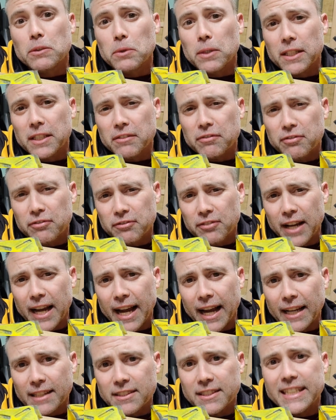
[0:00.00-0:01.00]
really
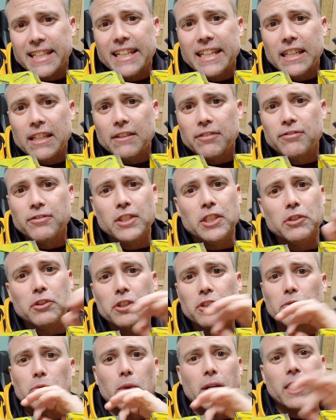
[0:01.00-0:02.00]
fast if you
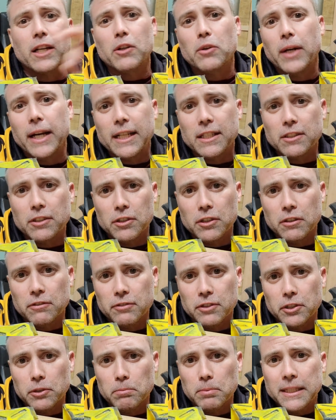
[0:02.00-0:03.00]
just want to crank through a
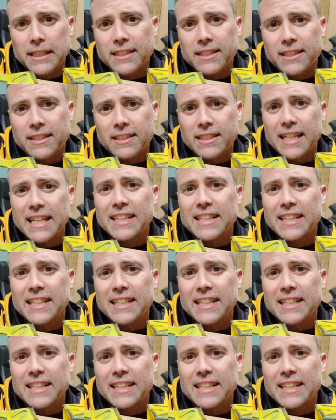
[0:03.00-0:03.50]
few pieces